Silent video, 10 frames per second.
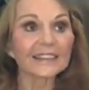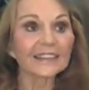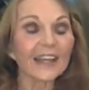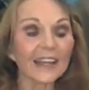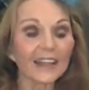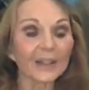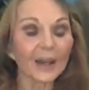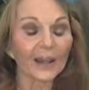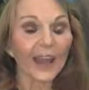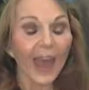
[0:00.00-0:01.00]
they
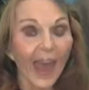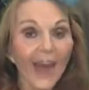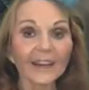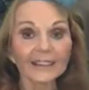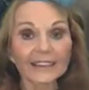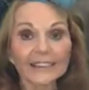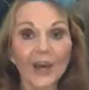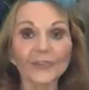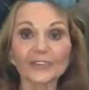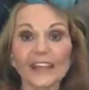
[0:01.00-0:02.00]
add this
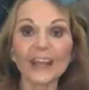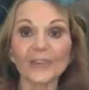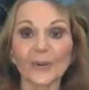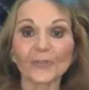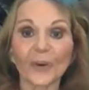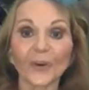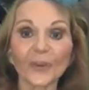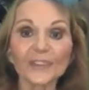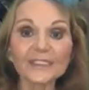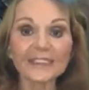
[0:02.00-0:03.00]
other layer of
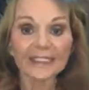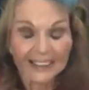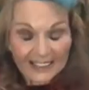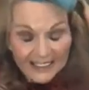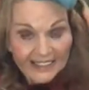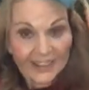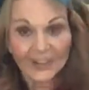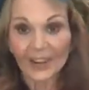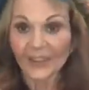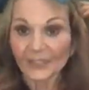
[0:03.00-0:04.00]
curls,
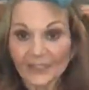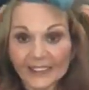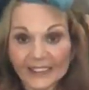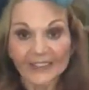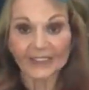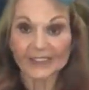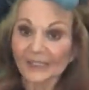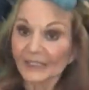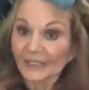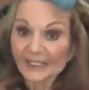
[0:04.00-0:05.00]
so it really looks
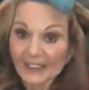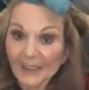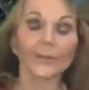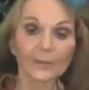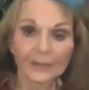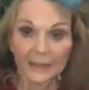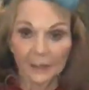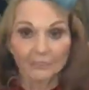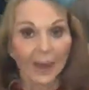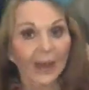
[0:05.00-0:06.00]
cool. And the curls in the
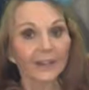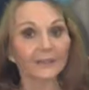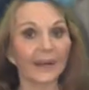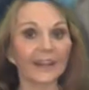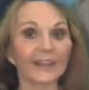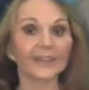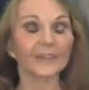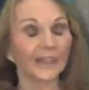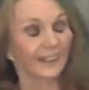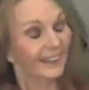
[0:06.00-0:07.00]
back of my hair, oh
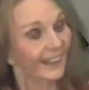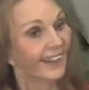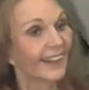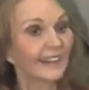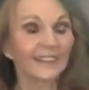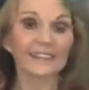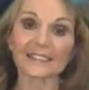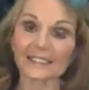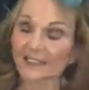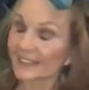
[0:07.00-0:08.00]
my God, this
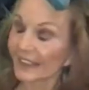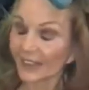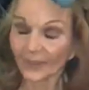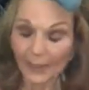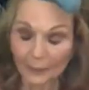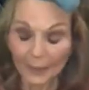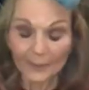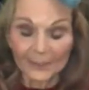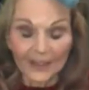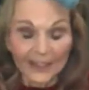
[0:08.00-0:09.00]
is just incredible.
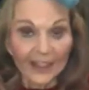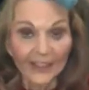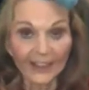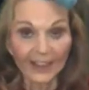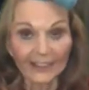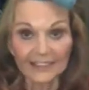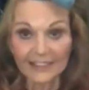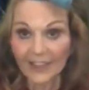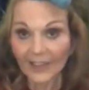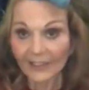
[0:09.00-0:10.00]
Okay,
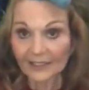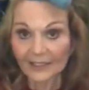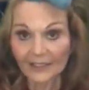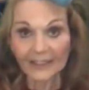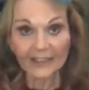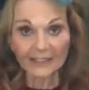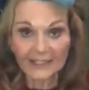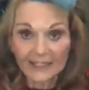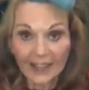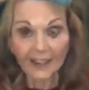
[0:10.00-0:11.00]
so let me get
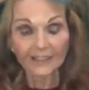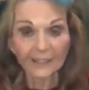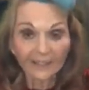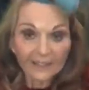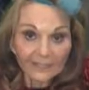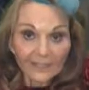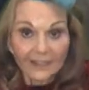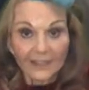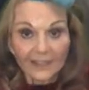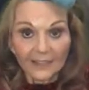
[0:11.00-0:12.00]
these out here,
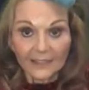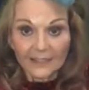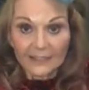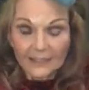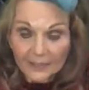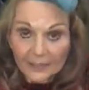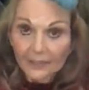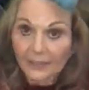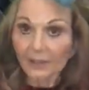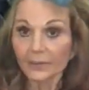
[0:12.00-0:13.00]
see what
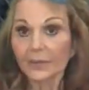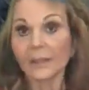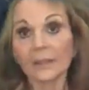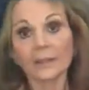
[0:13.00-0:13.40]
I'm doing.